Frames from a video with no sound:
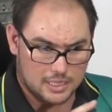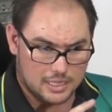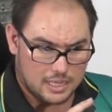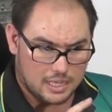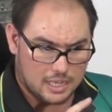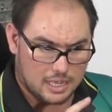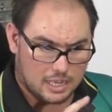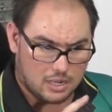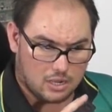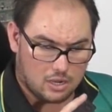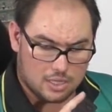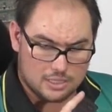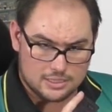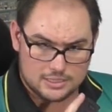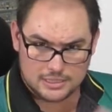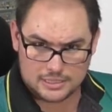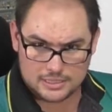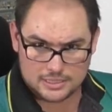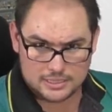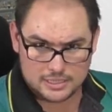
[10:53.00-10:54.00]
uh, I
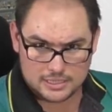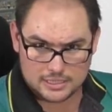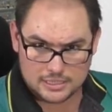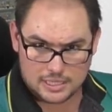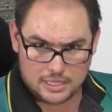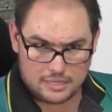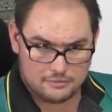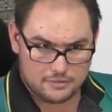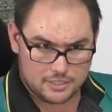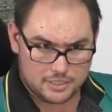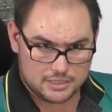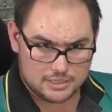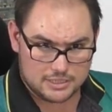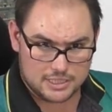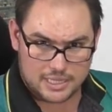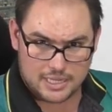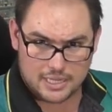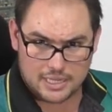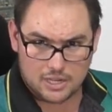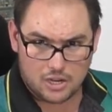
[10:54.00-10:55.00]
didn't even
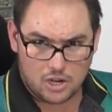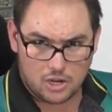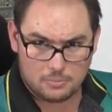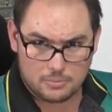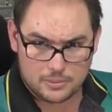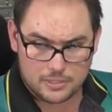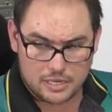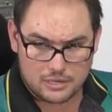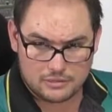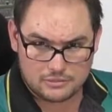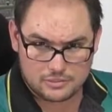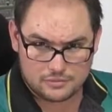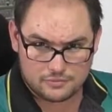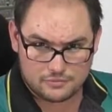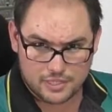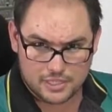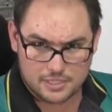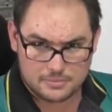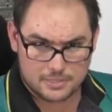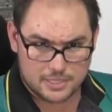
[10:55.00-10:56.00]
dare open After
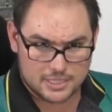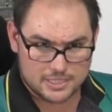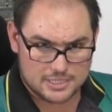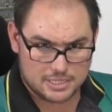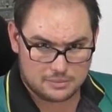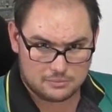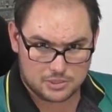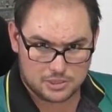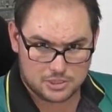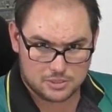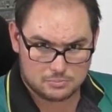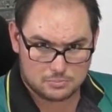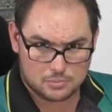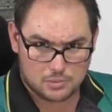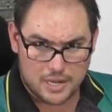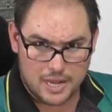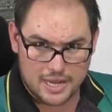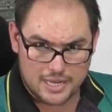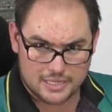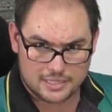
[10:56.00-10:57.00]
Effects because that would just
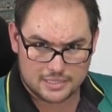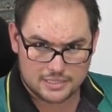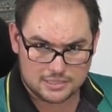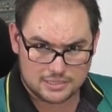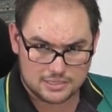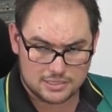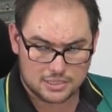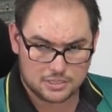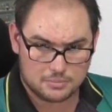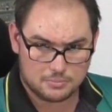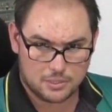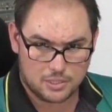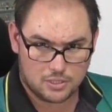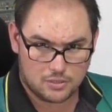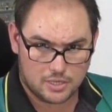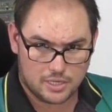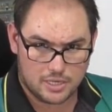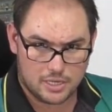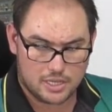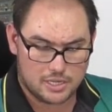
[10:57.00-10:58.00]
break the computer,
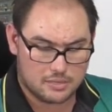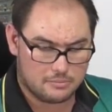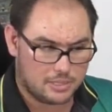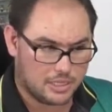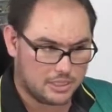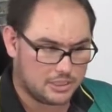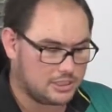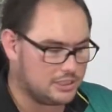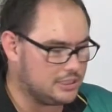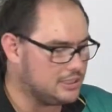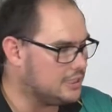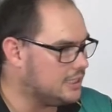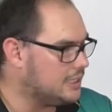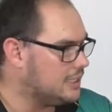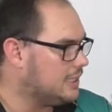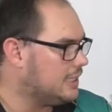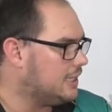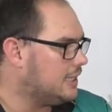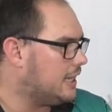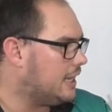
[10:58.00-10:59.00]
I know that much.
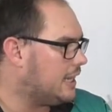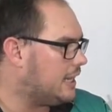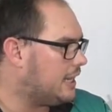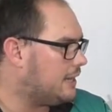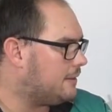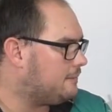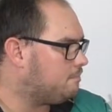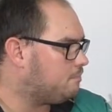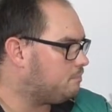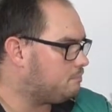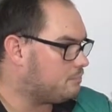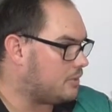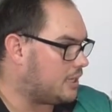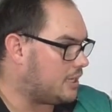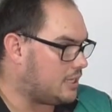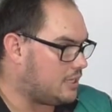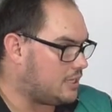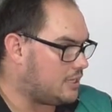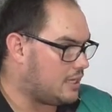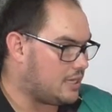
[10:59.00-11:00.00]
Um, but
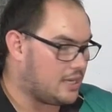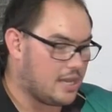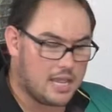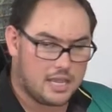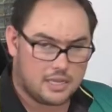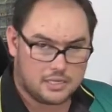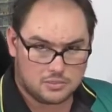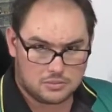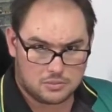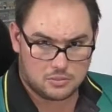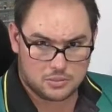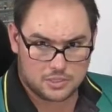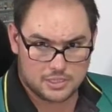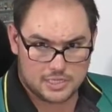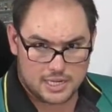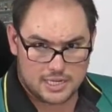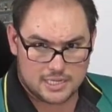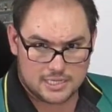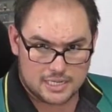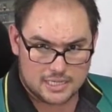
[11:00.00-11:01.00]
it, it, handled the
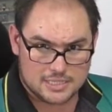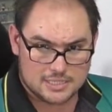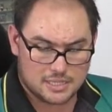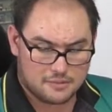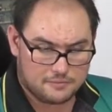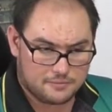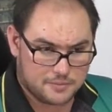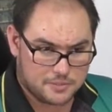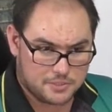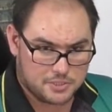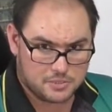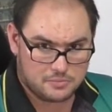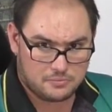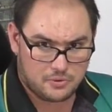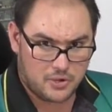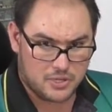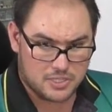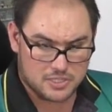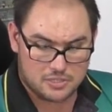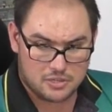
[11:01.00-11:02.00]
day-to-day -day stuff, it was just
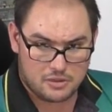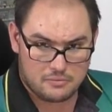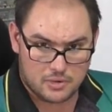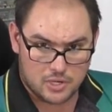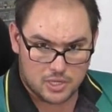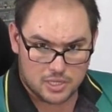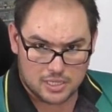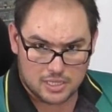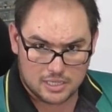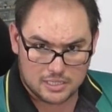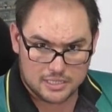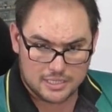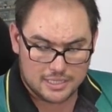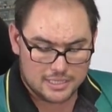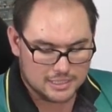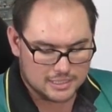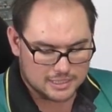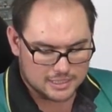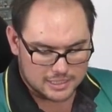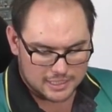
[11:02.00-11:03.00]
very slow, very
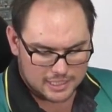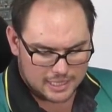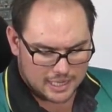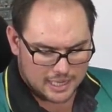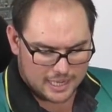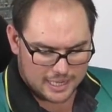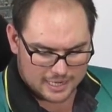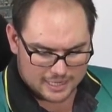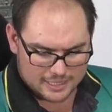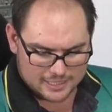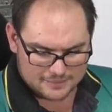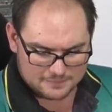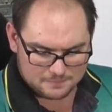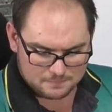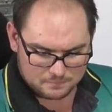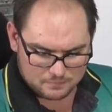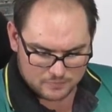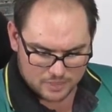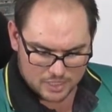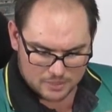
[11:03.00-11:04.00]
clunky. Uh,
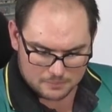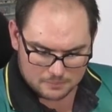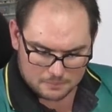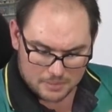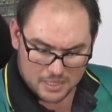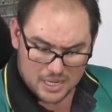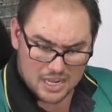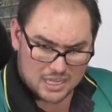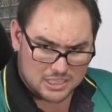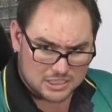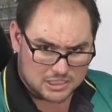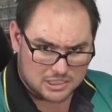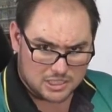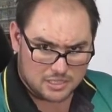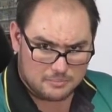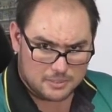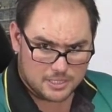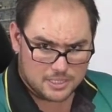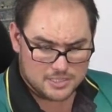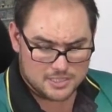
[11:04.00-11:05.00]
partially
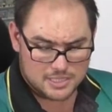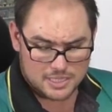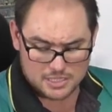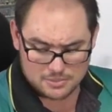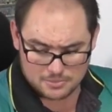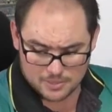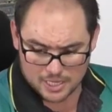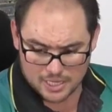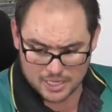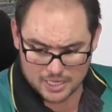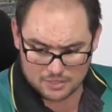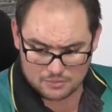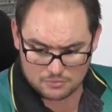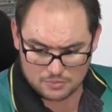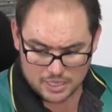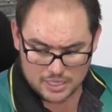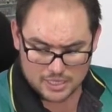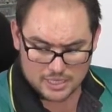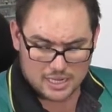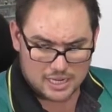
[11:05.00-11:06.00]
because it is
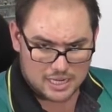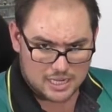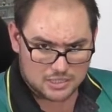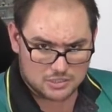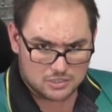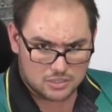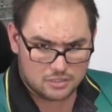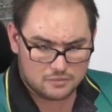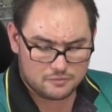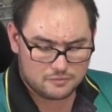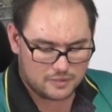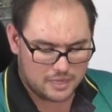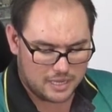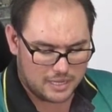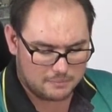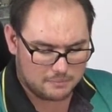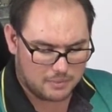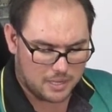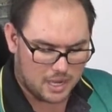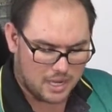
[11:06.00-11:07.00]
running a hard drive and
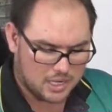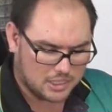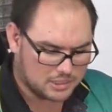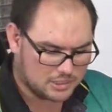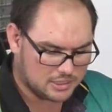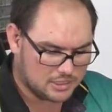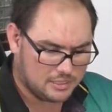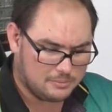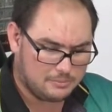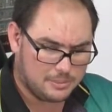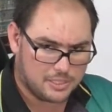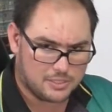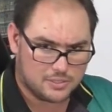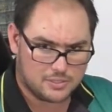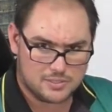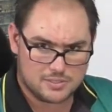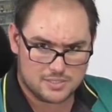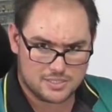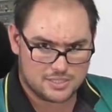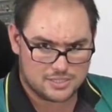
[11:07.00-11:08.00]
partially
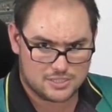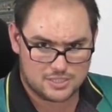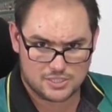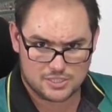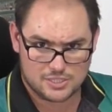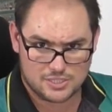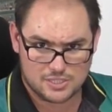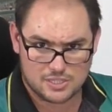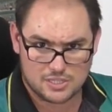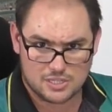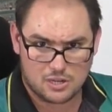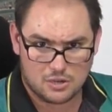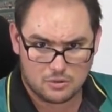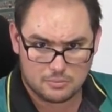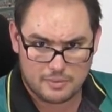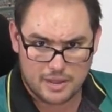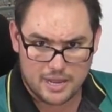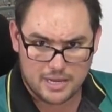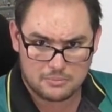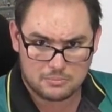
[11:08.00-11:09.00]
because it's just an old
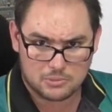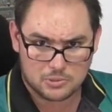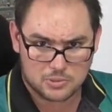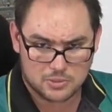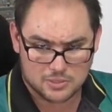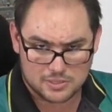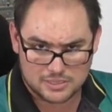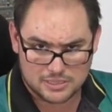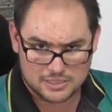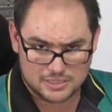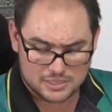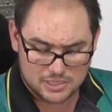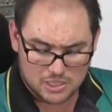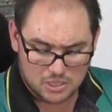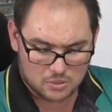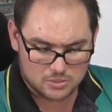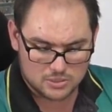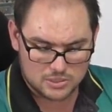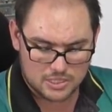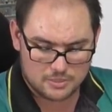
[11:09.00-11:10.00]
mainboard and an
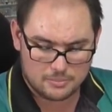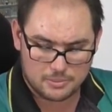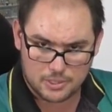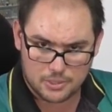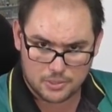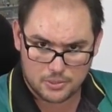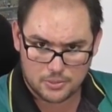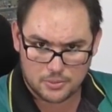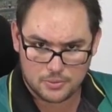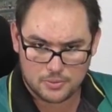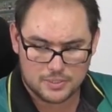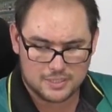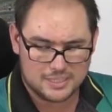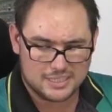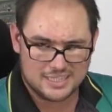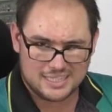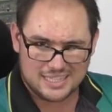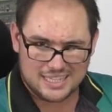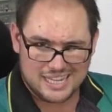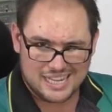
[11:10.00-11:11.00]
old CPU
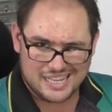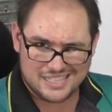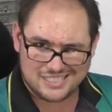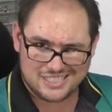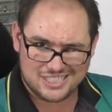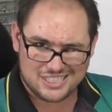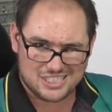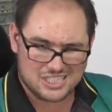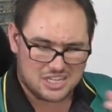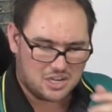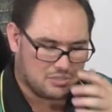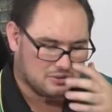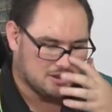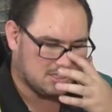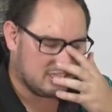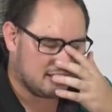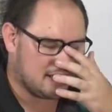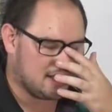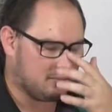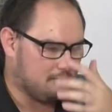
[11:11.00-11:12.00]
and it's just an old
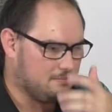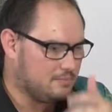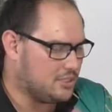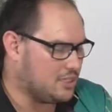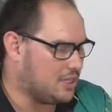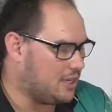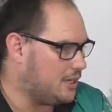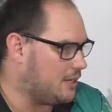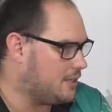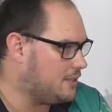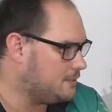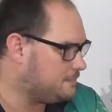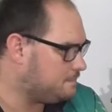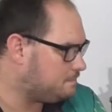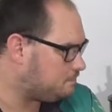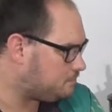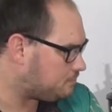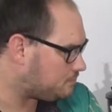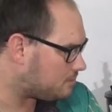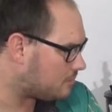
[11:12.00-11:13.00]
system. So
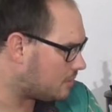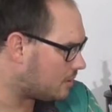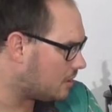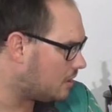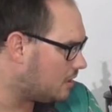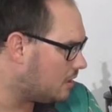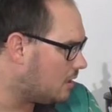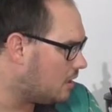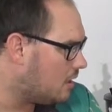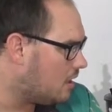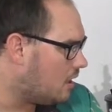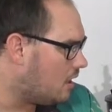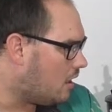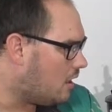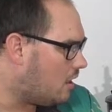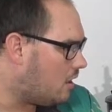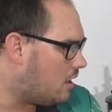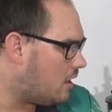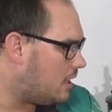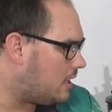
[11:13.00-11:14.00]

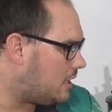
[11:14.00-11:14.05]
I